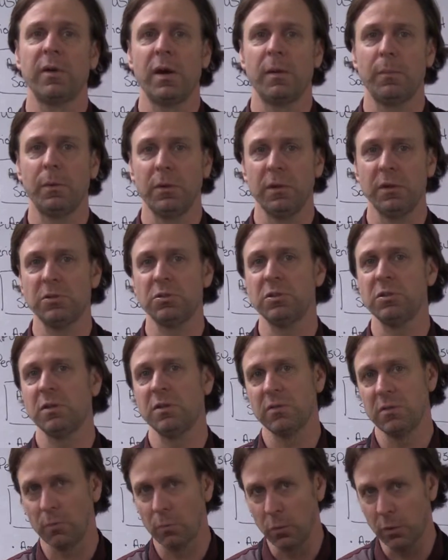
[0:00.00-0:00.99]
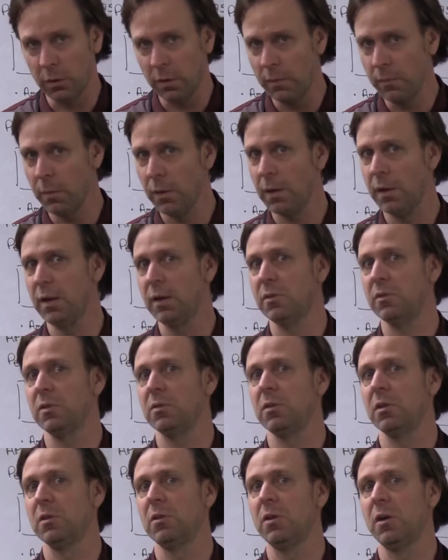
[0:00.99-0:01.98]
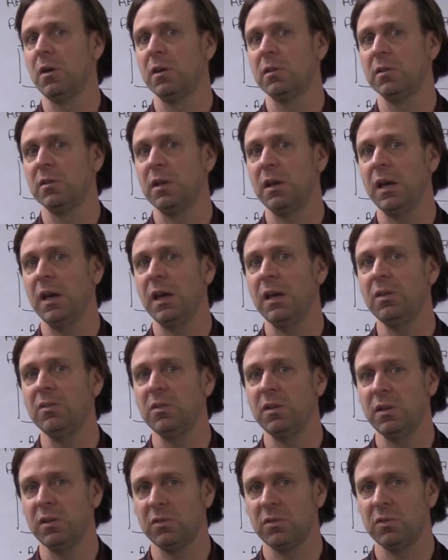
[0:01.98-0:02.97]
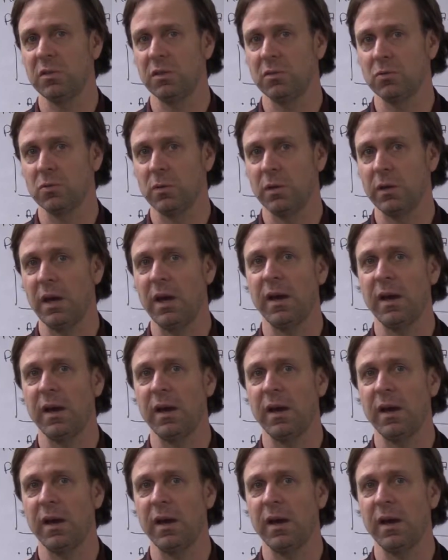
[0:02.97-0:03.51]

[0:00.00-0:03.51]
abolitionism really begins at the dawn of the 18th century,